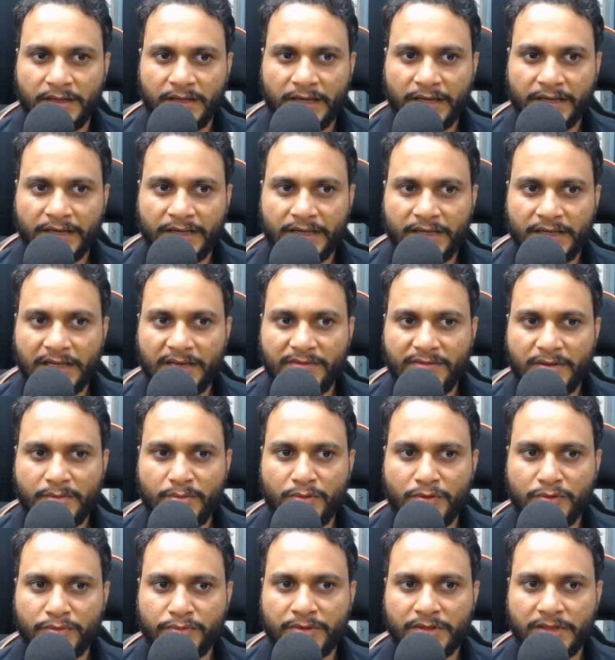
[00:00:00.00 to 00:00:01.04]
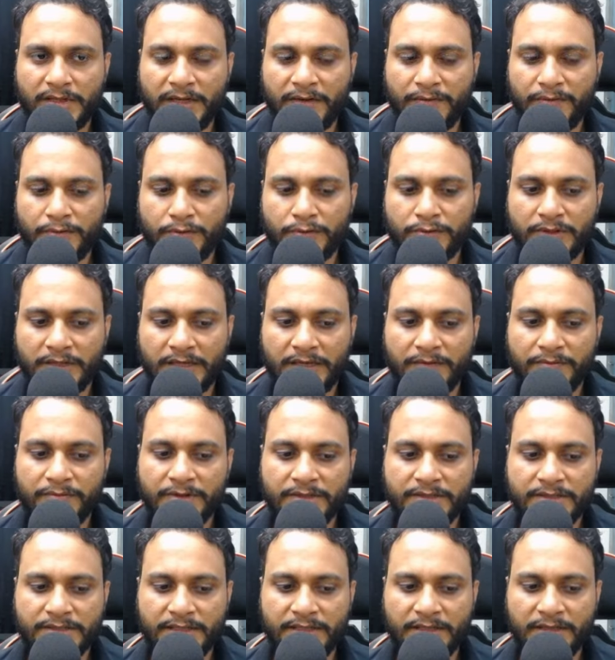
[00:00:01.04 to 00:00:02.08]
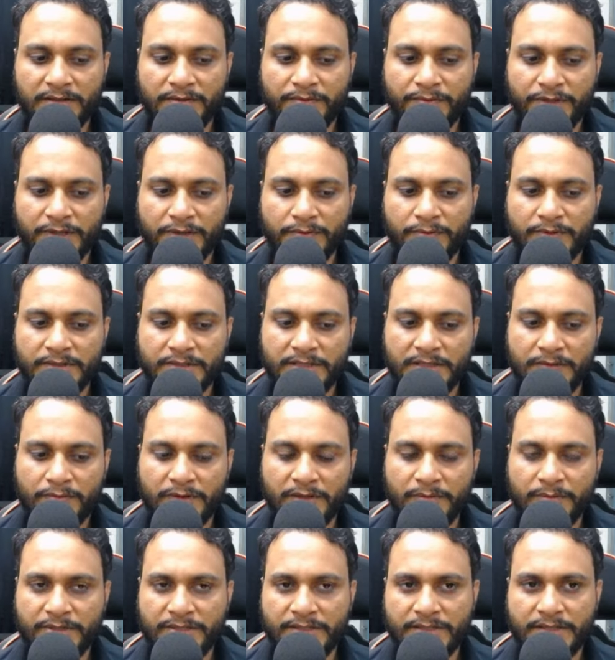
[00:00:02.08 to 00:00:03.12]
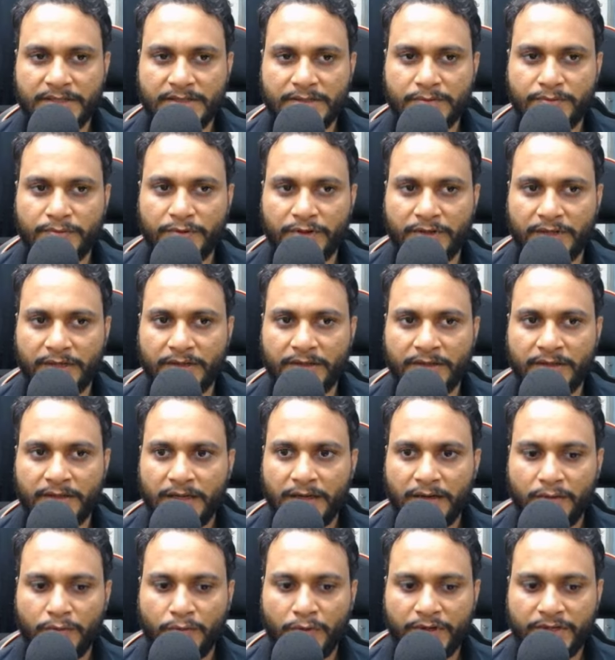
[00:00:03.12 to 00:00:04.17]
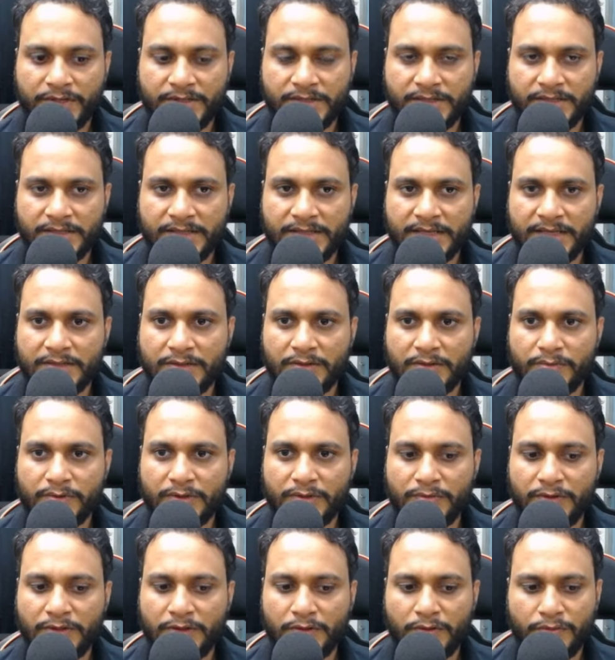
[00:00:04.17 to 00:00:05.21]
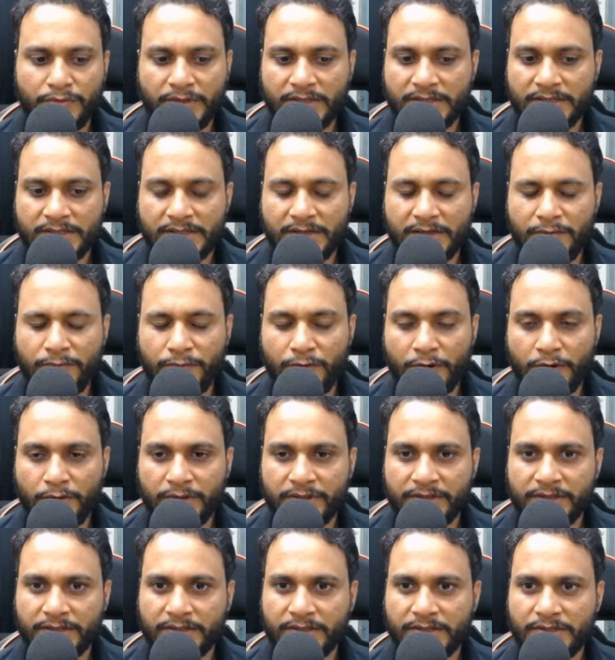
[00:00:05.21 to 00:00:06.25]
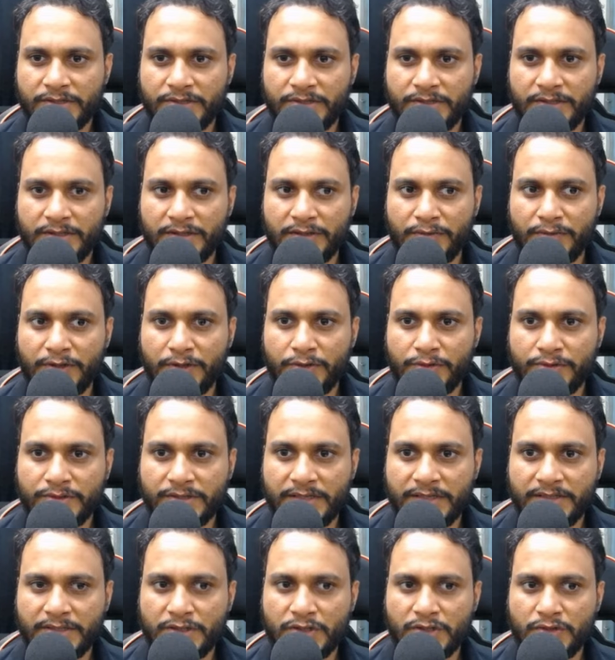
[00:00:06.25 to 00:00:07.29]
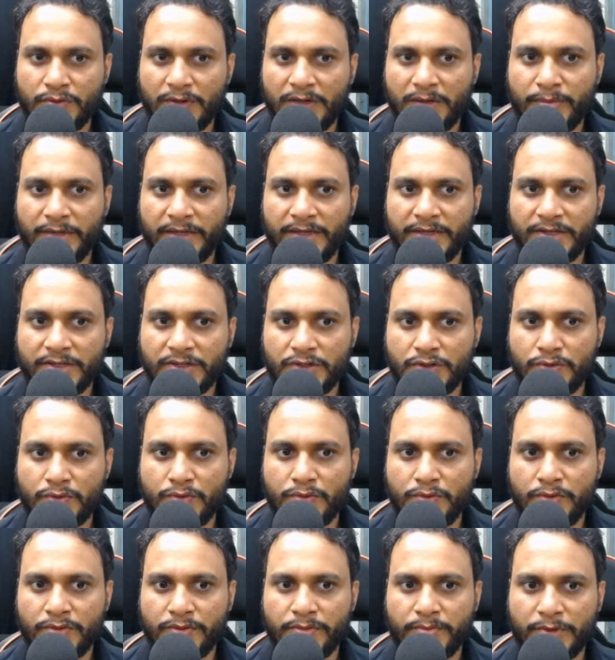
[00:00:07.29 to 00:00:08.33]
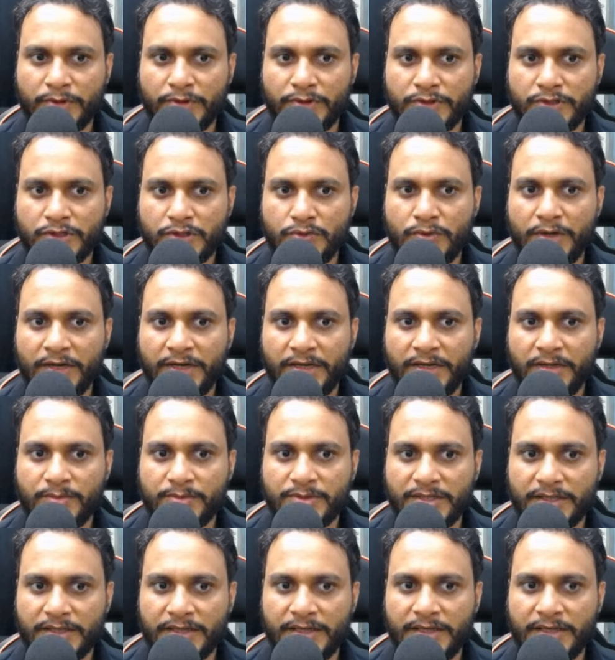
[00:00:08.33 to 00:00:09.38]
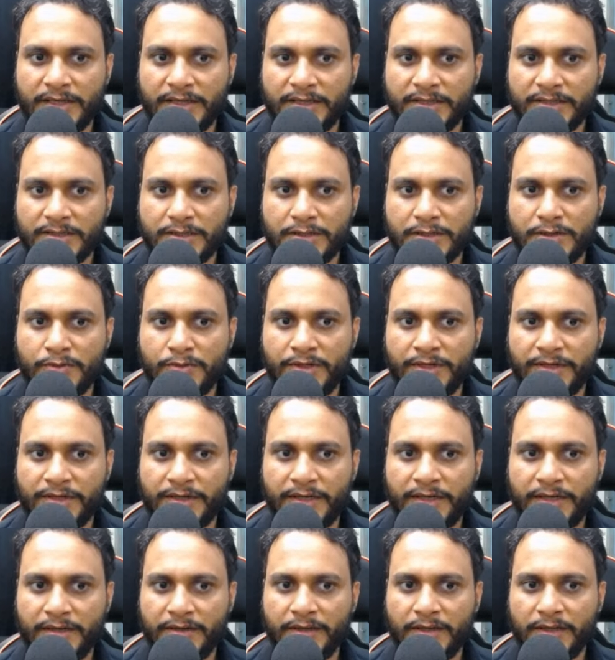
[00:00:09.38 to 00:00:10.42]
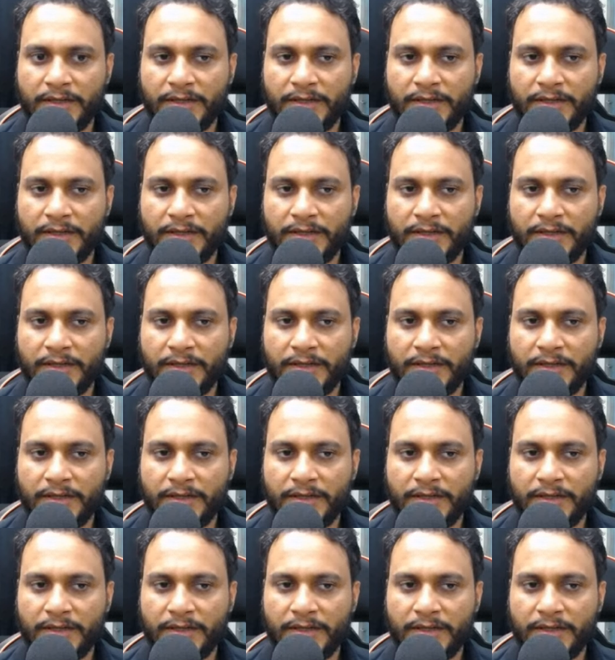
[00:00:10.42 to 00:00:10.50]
Again, I will move the left to the left hand side. The frequency will be 6 for a. What is the size of the window? We are still following the constraint. The window size is 12 minus 2 because two items are getting excluded, right?